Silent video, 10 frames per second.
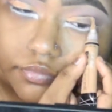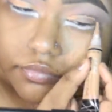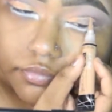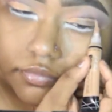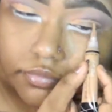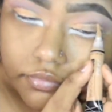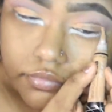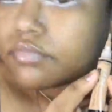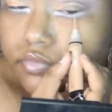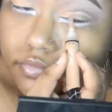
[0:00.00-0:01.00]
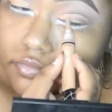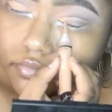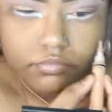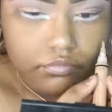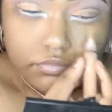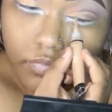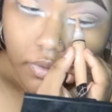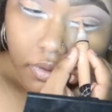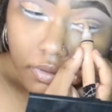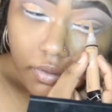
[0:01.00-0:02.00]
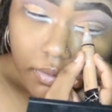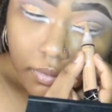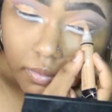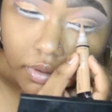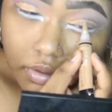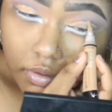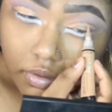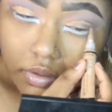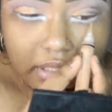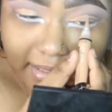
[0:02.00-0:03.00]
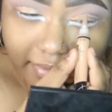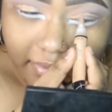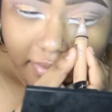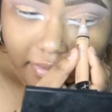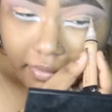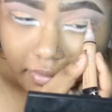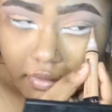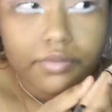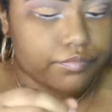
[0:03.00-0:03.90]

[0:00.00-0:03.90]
my eye, which is LA Girl Pro Concealer Color